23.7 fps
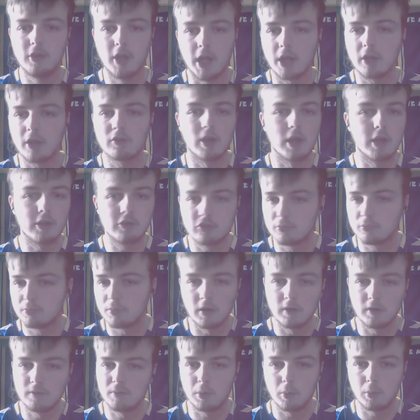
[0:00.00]
next, they should
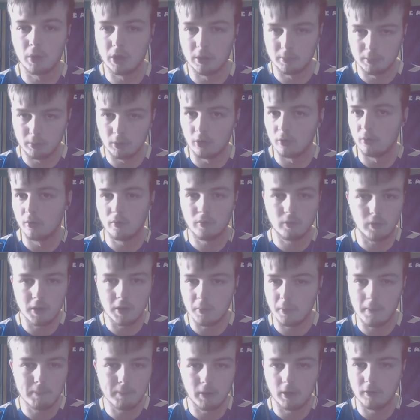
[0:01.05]
both be winnable. And if we
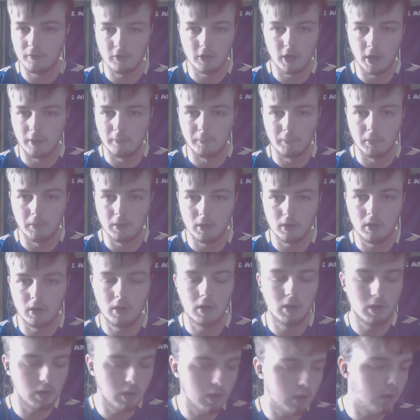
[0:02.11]
win both of them,
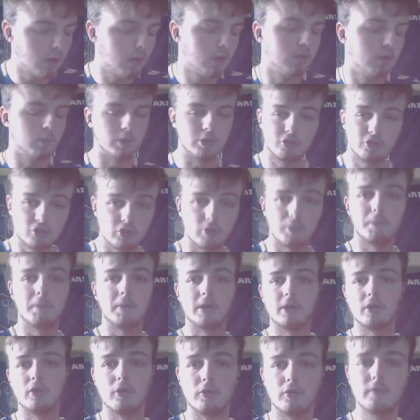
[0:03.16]
we should be
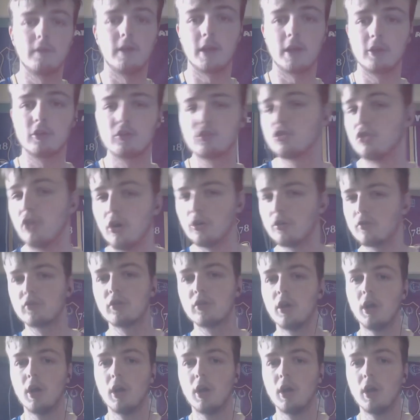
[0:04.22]
good. Fingers crossed.